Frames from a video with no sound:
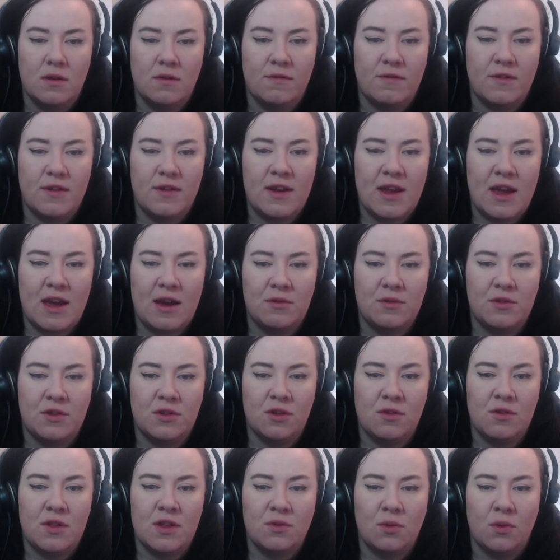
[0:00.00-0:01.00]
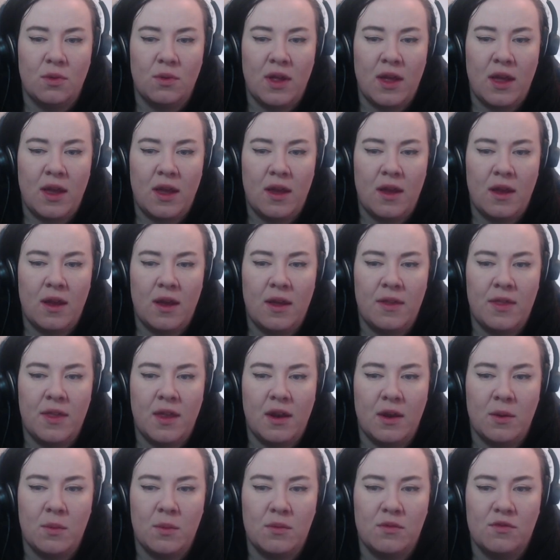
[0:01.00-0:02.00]
for now, do this all here, and then
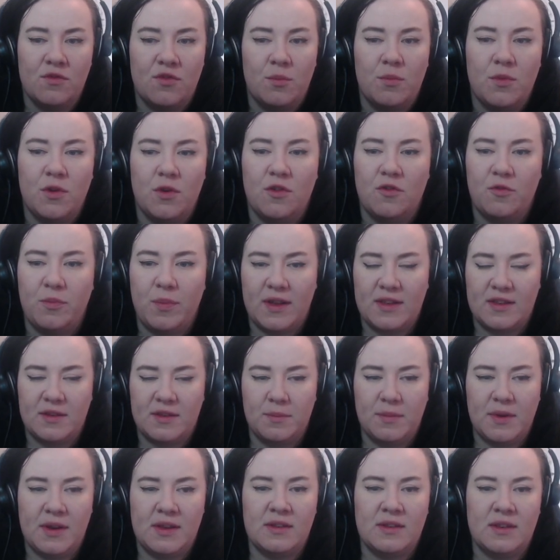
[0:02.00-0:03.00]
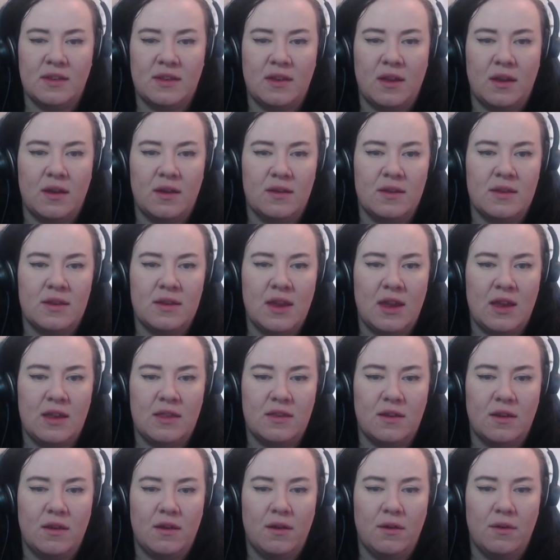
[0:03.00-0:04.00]
I will remove bits and pieces as I need
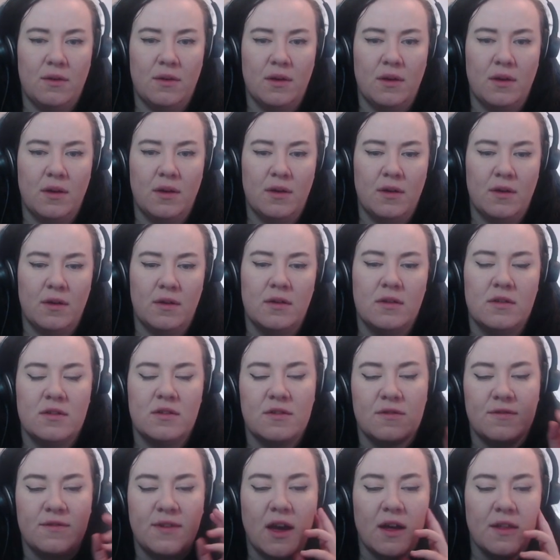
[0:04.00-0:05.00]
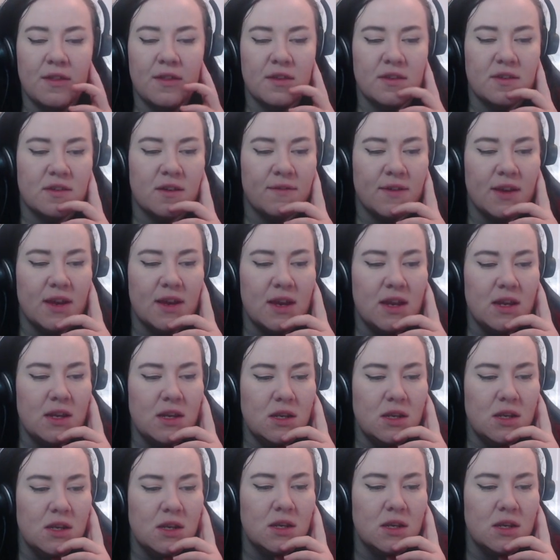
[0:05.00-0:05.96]
to fit other stuff in.